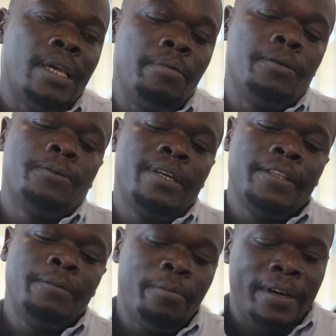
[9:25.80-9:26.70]
Yeah, because one,
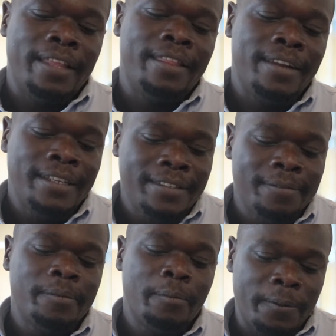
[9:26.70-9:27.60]
these people work in the night
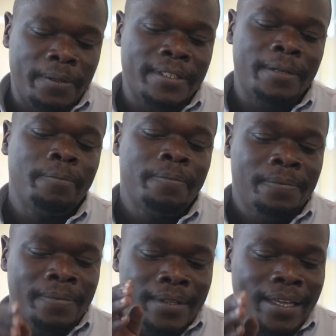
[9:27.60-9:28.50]
most of the time,
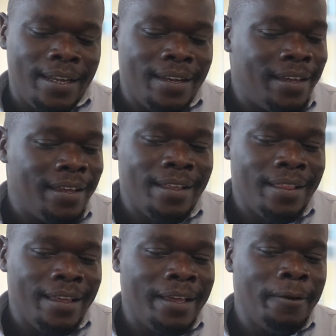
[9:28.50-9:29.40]
and
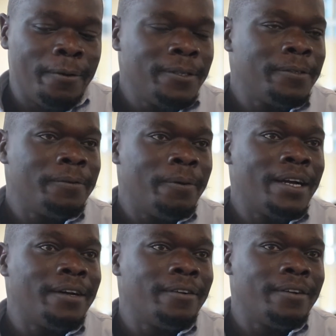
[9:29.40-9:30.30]
they don't
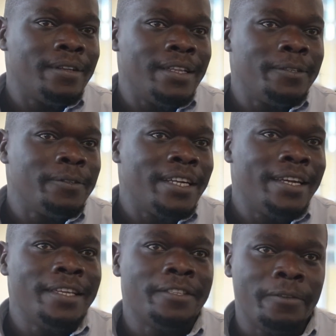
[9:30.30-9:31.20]
work. It's not a
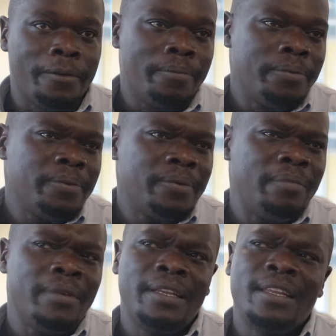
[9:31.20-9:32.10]
day's job. I
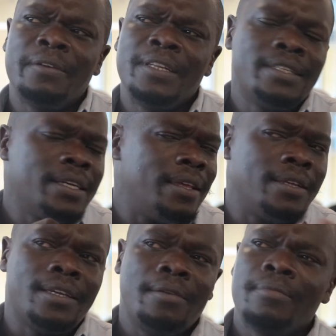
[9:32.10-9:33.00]
mean, they will take
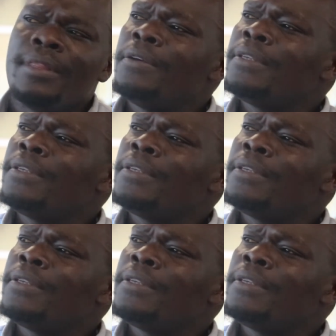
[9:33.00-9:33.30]
their time.